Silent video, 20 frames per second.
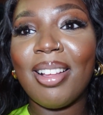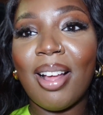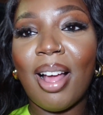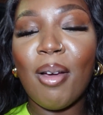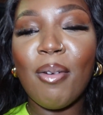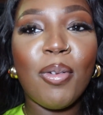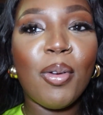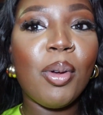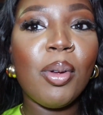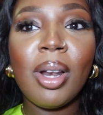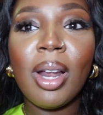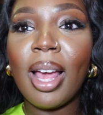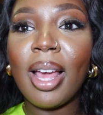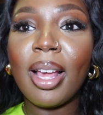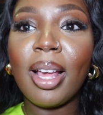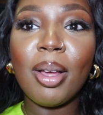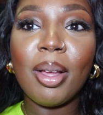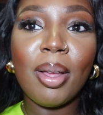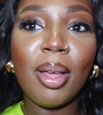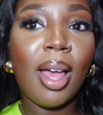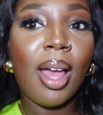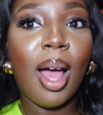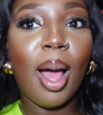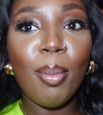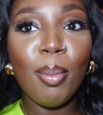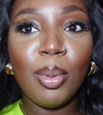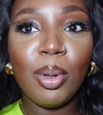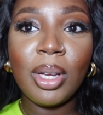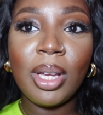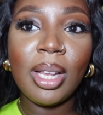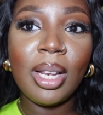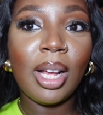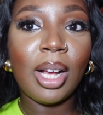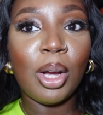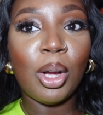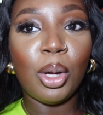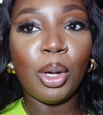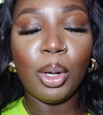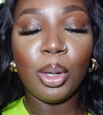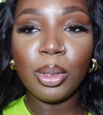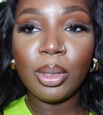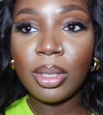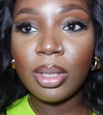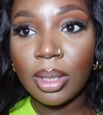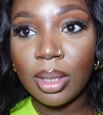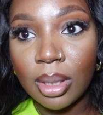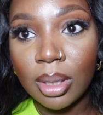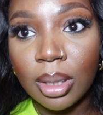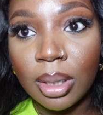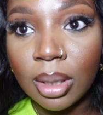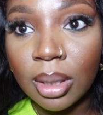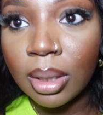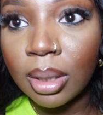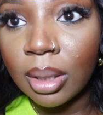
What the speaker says: I feel like I'm looking like a ghost.